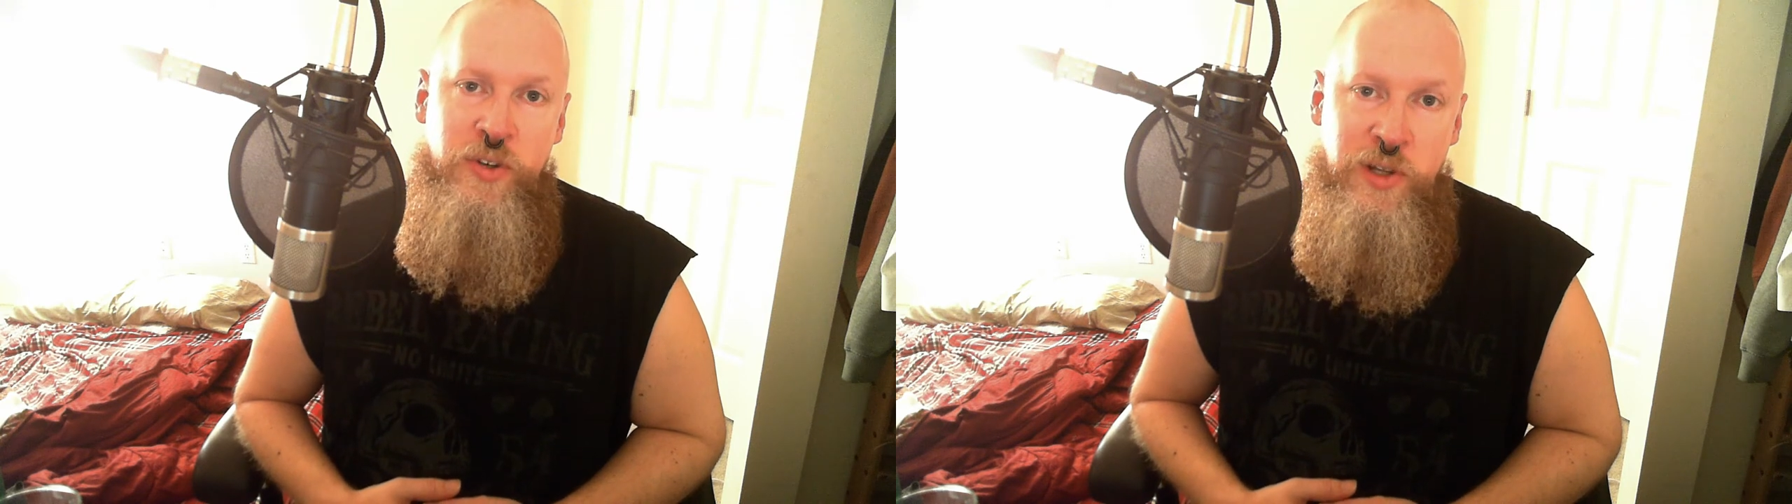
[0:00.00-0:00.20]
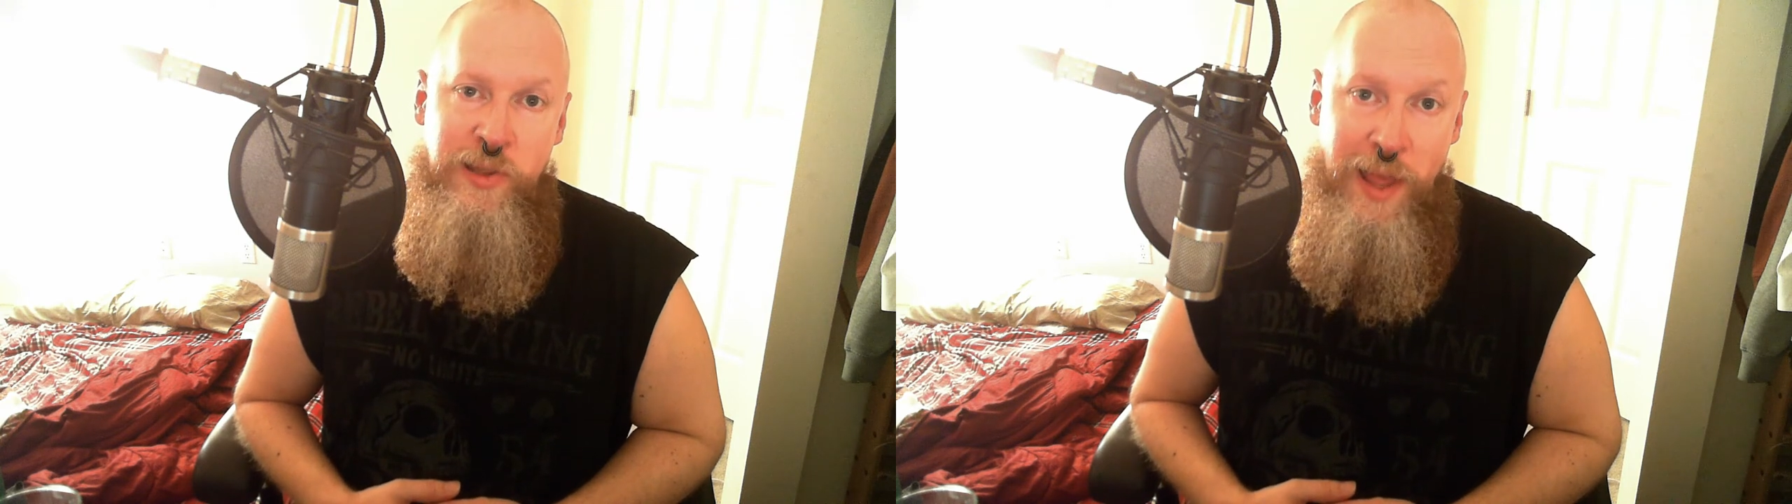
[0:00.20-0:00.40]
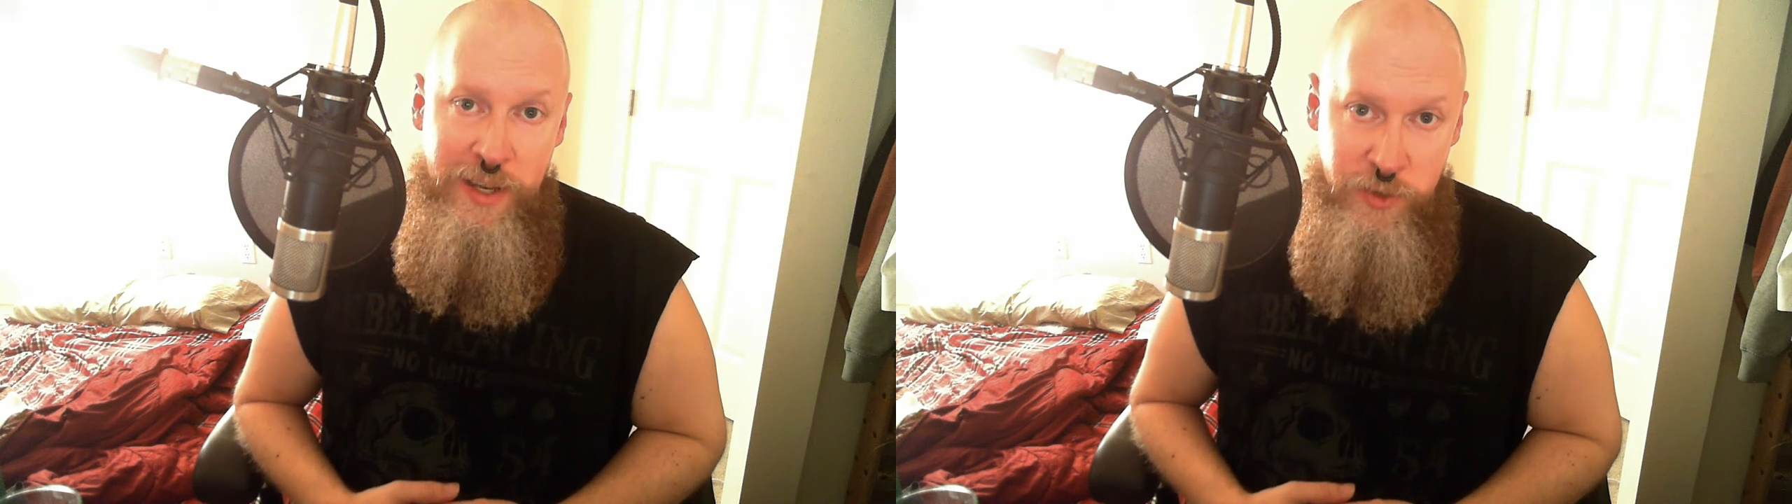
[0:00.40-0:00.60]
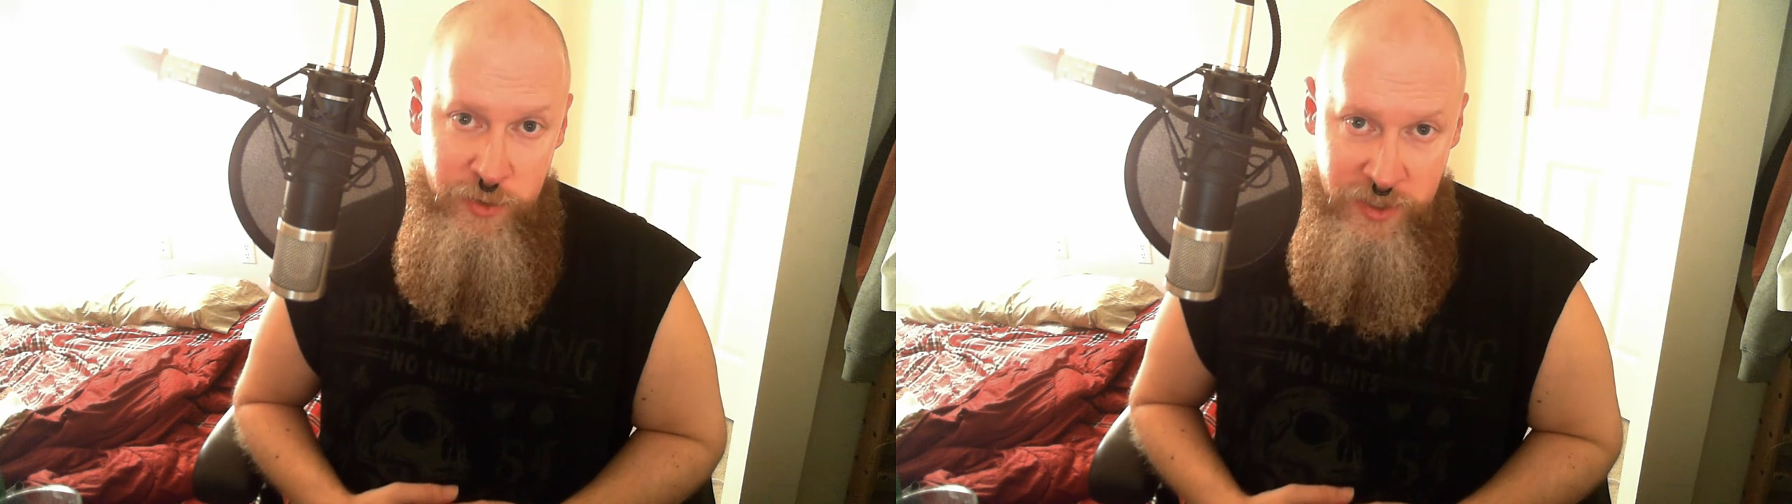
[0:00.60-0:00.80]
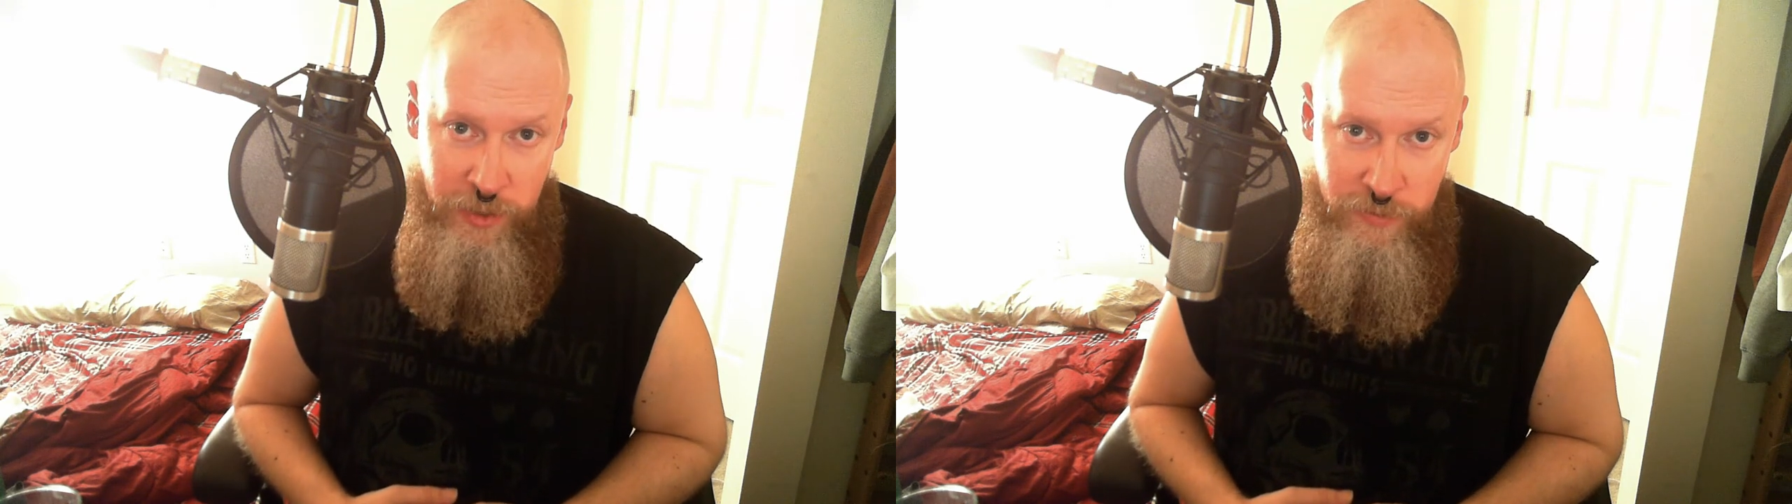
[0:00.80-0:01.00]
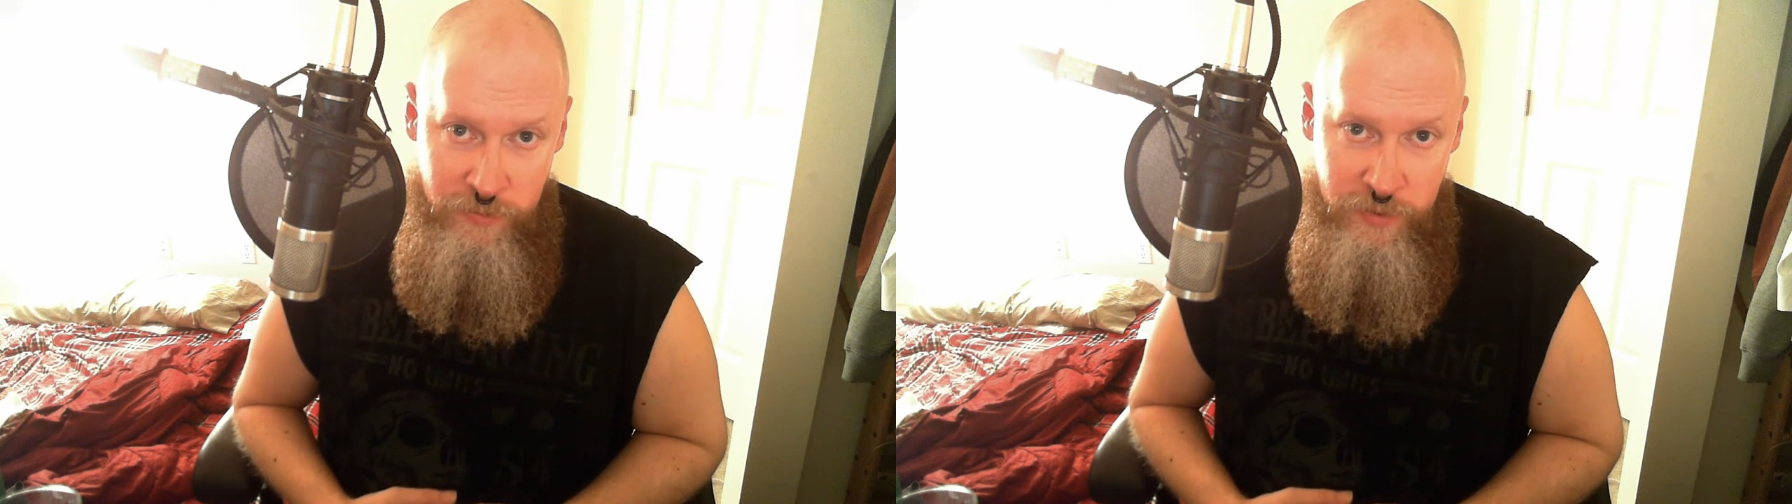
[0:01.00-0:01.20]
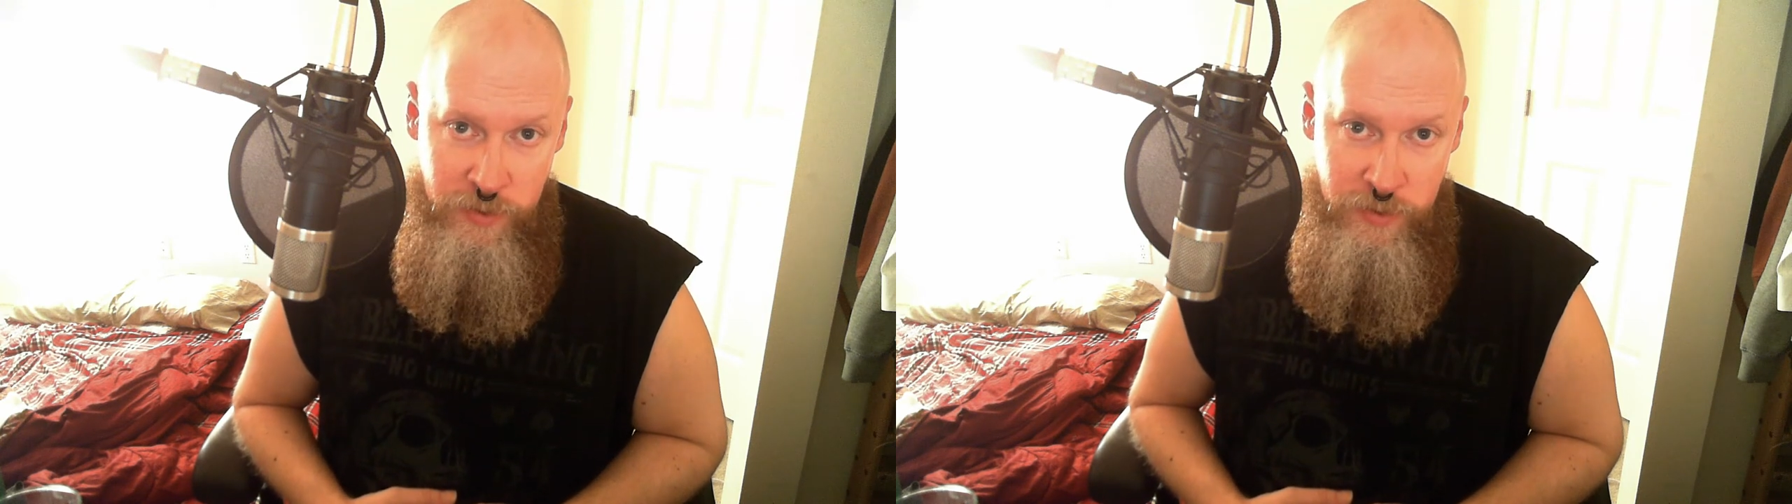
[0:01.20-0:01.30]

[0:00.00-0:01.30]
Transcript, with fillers: to like yourself.